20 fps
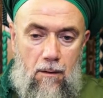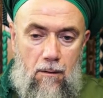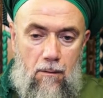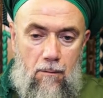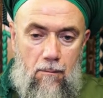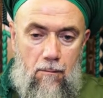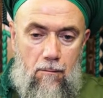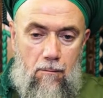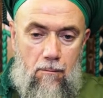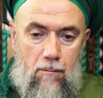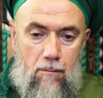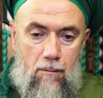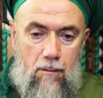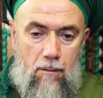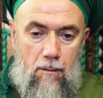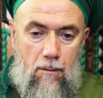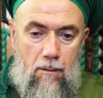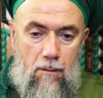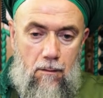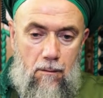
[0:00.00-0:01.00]
your
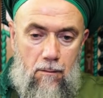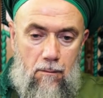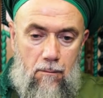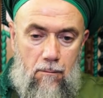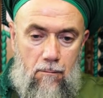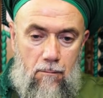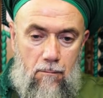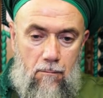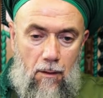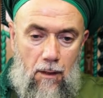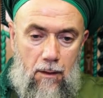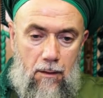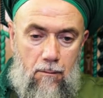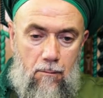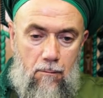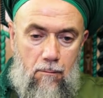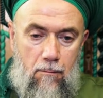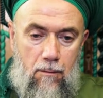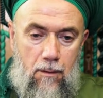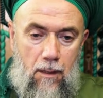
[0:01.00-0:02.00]
what
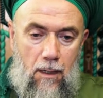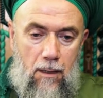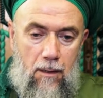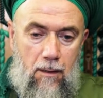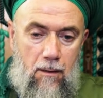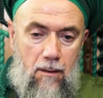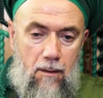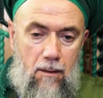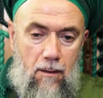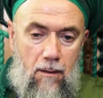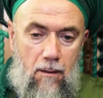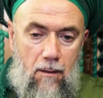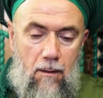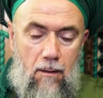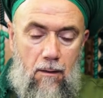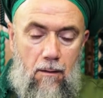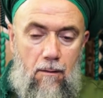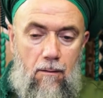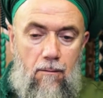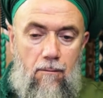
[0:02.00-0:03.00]
you done
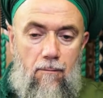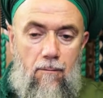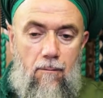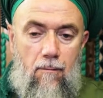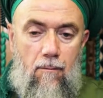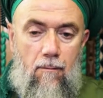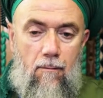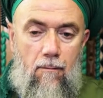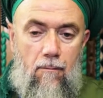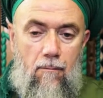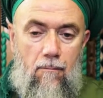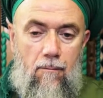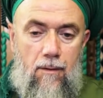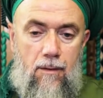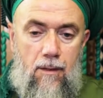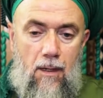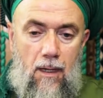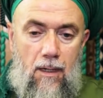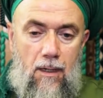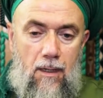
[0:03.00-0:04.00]

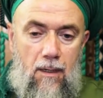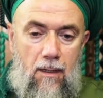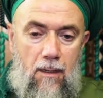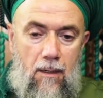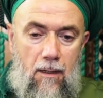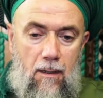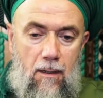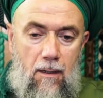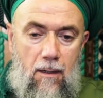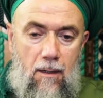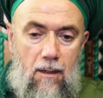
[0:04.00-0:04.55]
with any